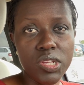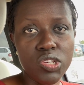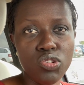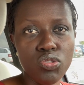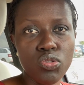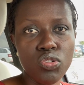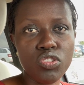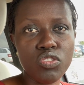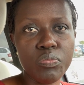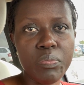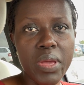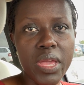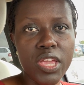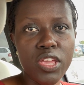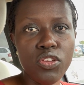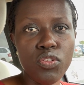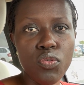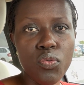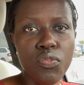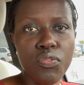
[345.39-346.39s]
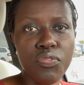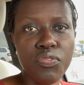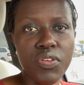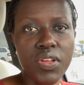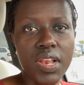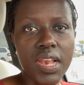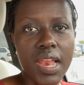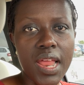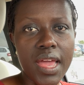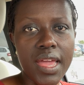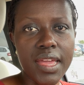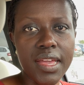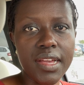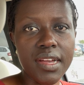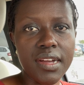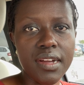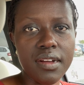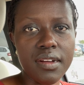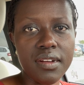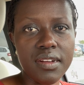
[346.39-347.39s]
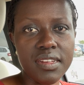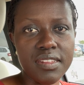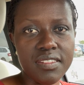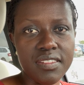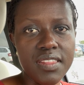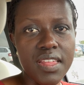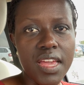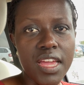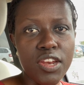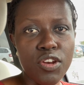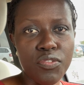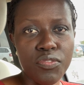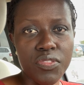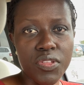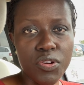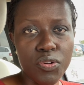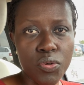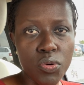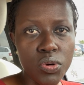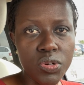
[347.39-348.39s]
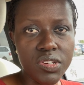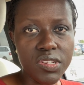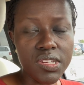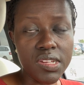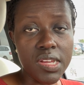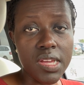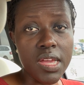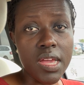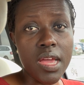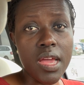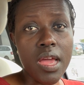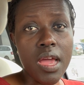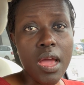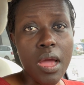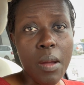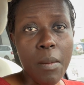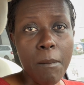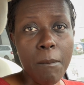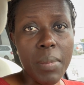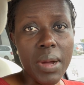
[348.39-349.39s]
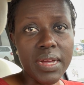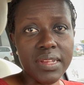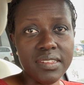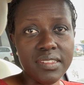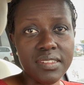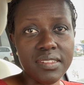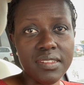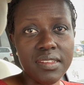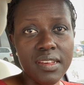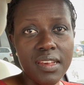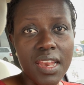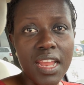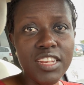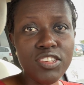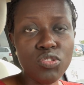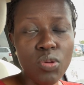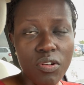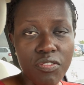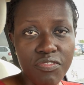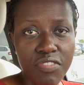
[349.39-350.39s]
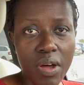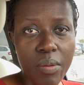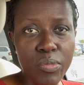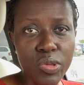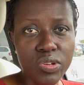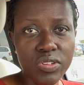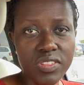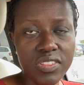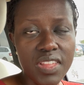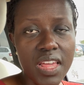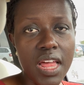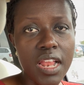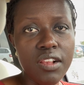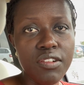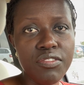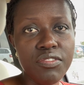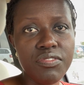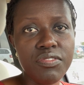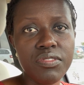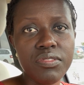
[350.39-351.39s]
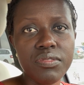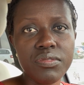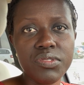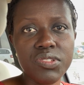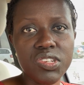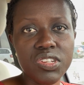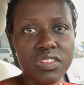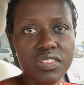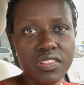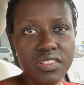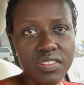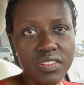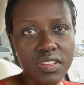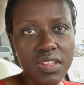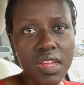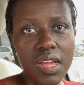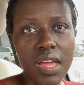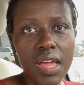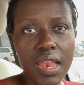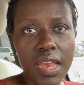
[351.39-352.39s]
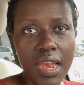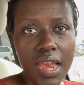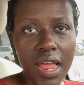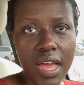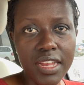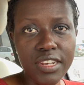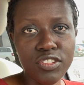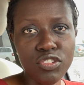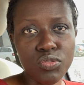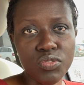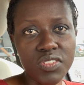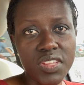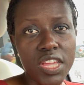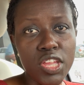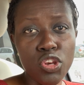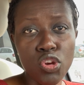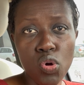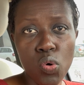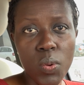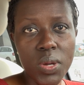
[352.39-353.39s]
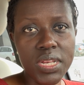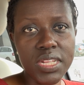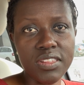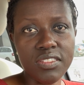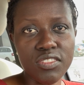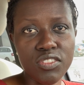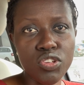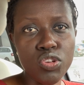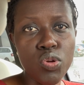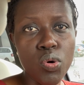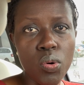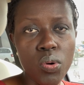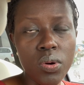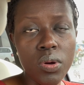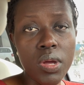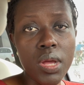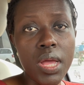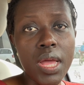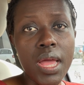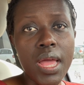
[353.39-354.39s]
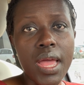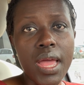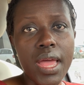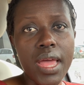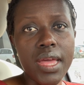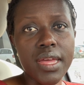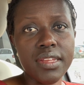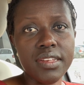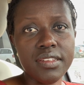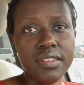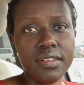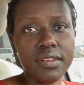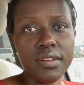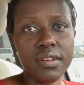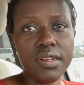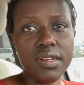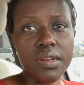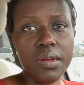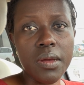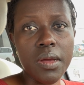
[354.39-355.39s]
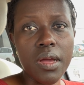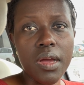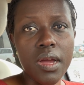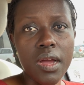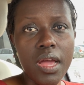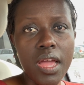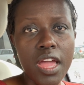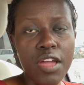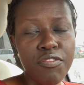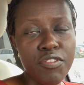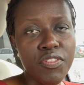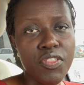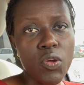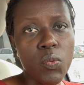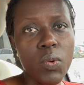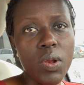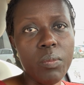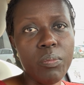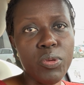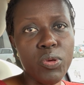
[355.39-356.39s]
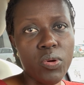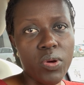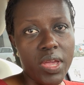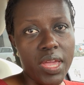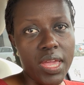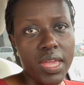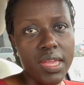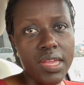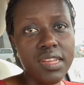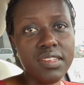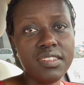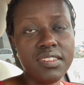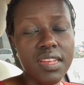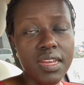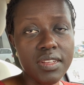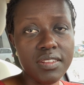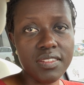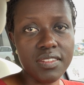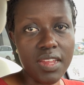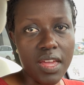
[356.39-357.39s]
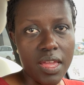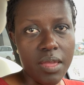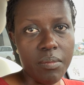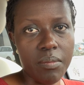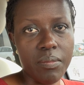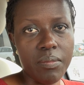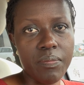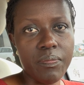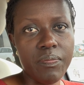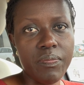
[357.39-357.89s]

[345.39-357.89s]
It should not make you feel like it's the end of the road. But learn to affirm yourself. Just learn to say no when it's no. And everything will be okay. It takes time.